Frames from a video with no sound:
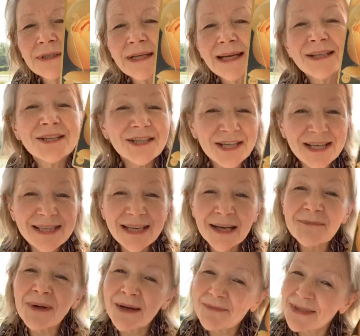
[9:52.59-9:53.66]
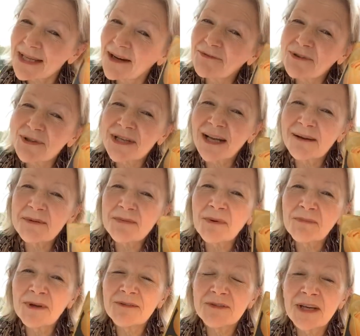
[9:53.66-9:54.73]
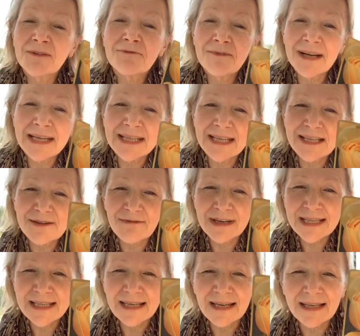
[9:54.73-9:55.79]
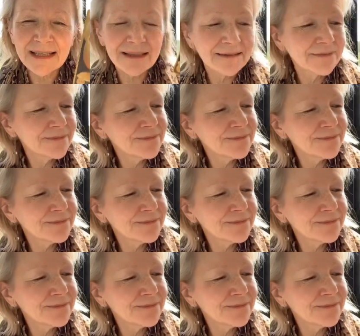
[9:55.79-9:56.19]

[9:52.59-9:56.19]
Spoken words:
And she's come up several times when we've done readings recently.